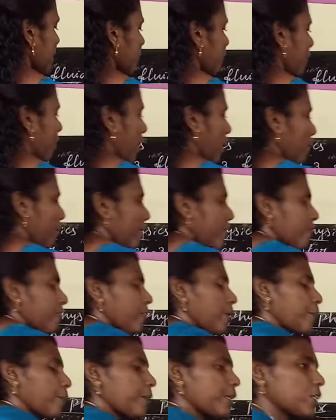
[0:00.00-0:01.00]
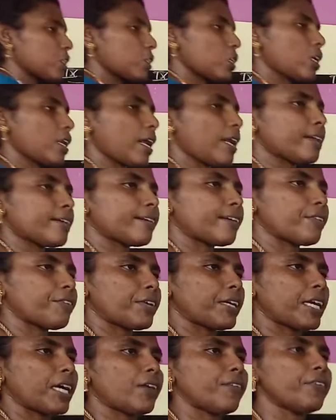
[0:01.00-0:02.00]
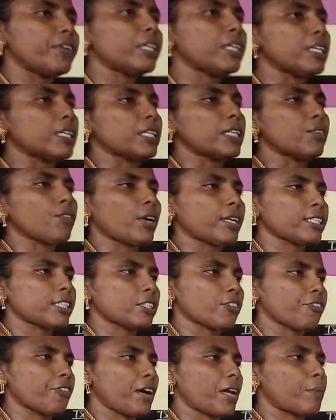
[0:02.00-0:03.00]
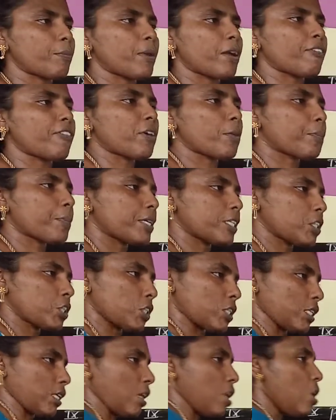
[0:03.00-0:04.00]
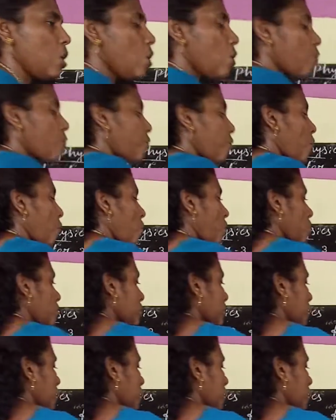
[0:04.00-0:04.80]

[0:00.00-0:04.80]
formula for pressure? Already we have learned. What is the formula for pressure? Force